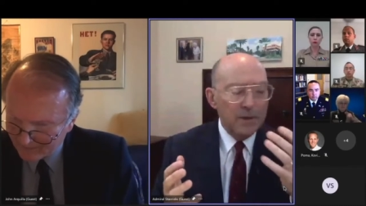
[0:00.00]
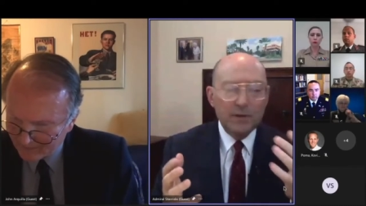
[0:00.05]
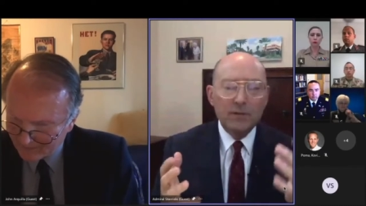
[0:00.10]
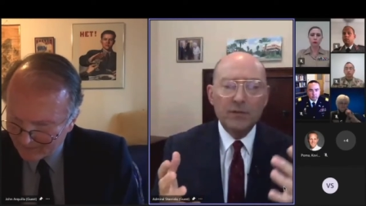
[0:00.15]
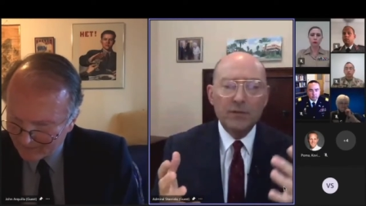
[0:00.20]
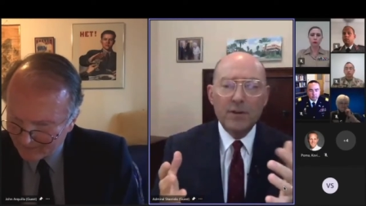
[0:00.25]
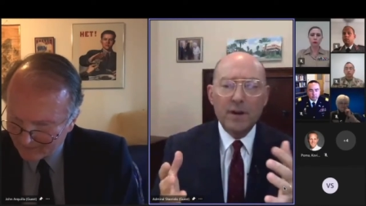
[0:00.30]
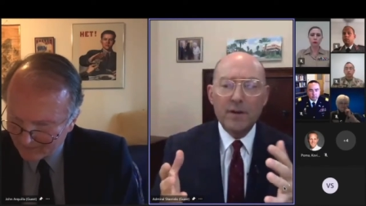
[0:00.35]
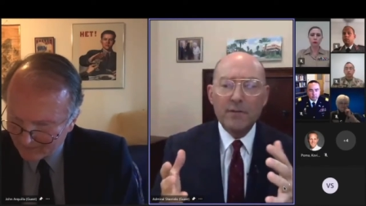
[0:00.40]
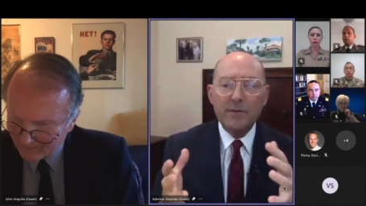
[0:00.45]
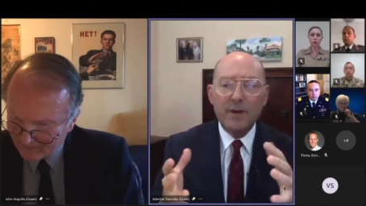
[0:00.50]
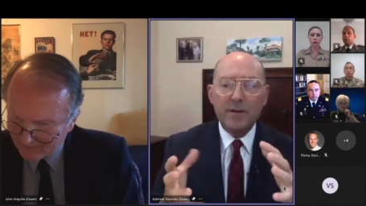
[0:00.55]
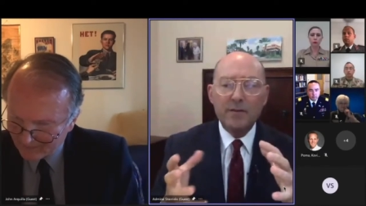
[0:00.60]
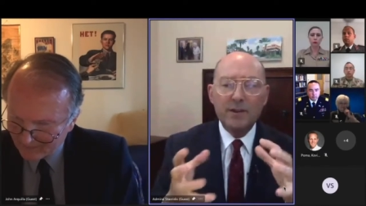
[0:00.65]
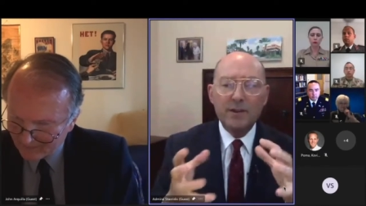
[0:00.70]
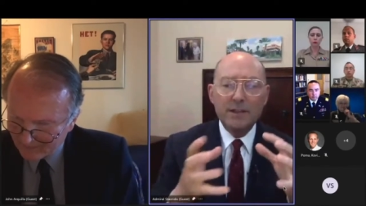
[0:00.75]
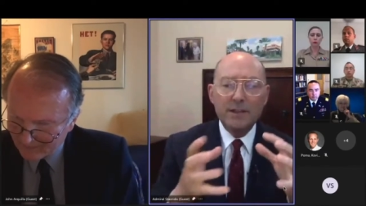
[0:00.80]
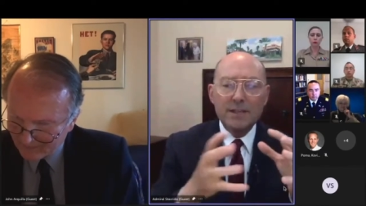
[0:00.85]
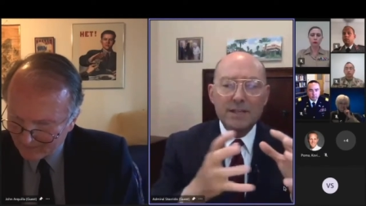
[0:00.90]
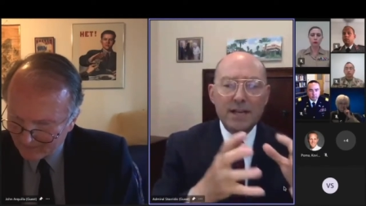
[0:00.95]
instead of
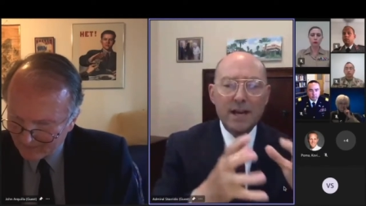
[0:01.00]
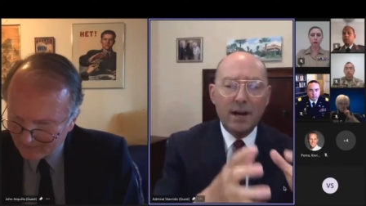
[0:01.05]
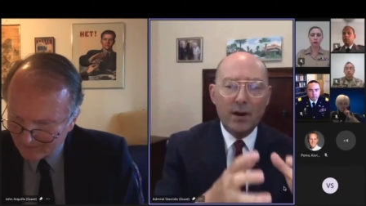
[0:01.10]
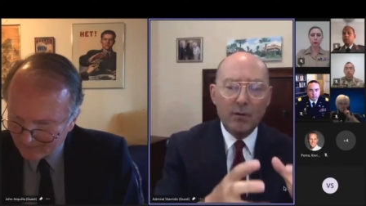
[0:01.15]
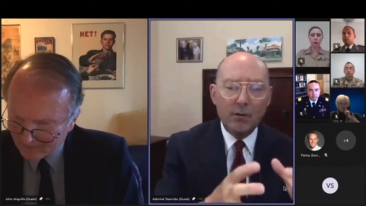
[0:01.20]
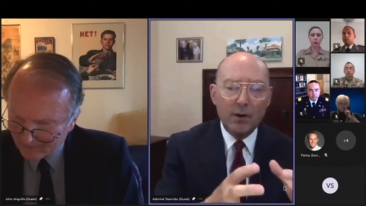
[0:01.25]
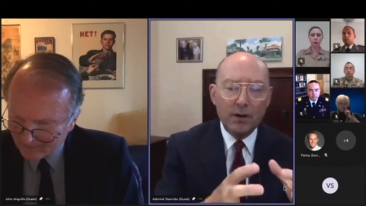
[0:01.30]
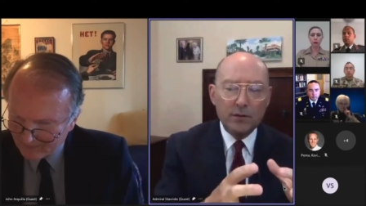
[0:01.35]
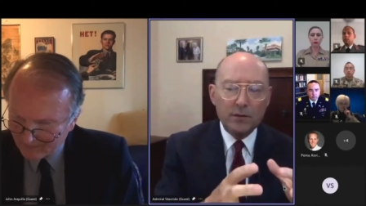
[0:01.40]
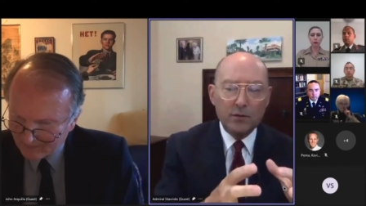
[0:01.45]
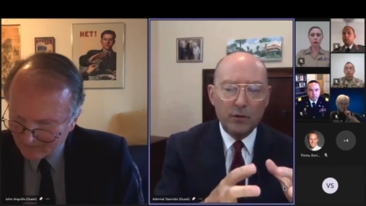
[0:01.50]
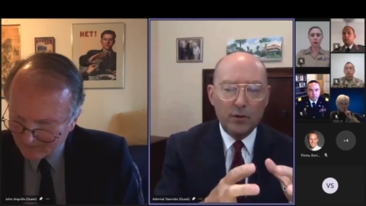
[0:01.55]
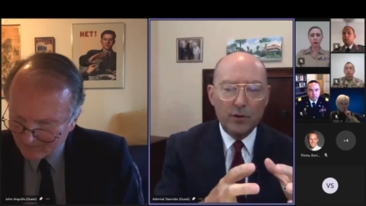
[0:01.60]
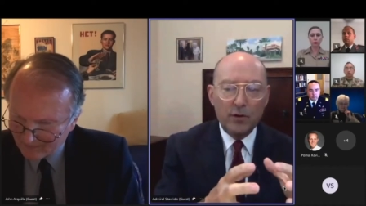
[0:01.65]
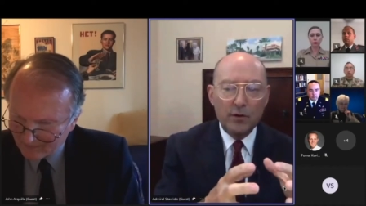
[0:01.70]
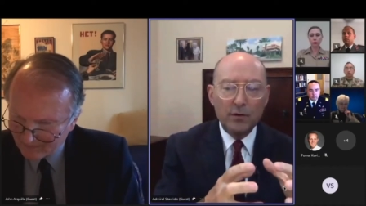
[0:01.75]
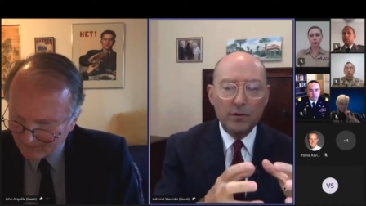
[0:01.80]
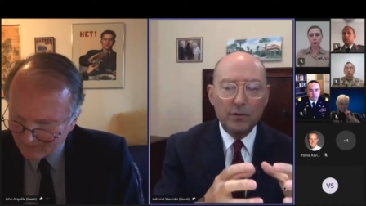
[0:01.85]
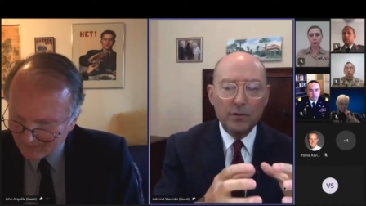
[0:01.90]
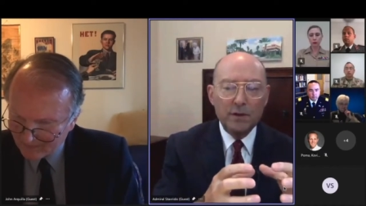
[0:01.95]
having
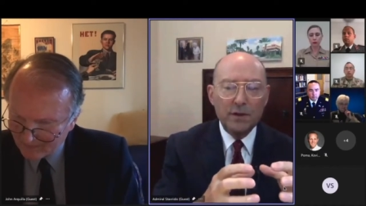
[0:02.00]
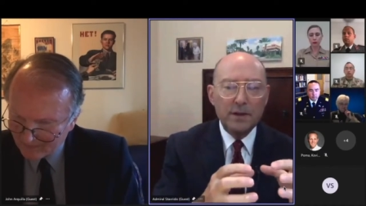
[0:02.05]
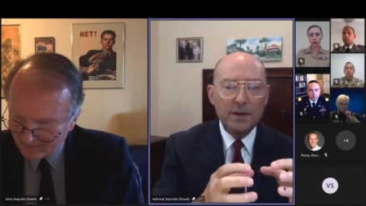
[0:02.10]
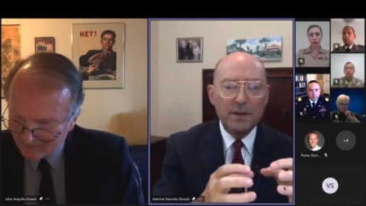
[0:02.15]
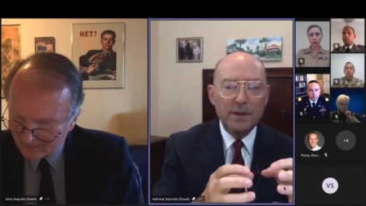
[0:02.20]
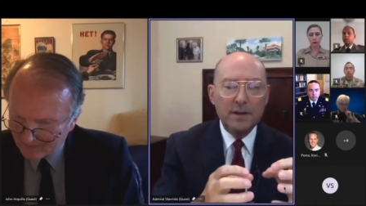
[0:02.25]
characters,